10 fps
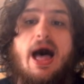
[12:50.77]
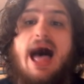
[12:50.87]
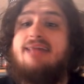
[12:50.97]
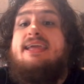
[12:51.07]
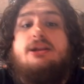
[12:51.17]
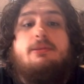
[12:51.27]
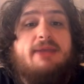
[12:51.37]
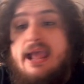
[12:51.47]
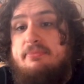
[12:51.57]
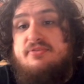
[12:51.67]
I think
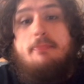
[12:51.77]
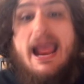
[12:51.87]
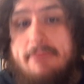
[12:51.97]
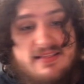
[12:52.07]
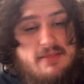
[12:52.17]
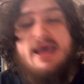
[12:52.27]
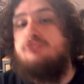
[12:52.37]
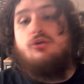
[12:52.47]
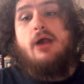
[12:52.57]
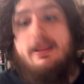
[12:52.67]
Gibbs might be the
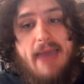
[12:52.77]
best running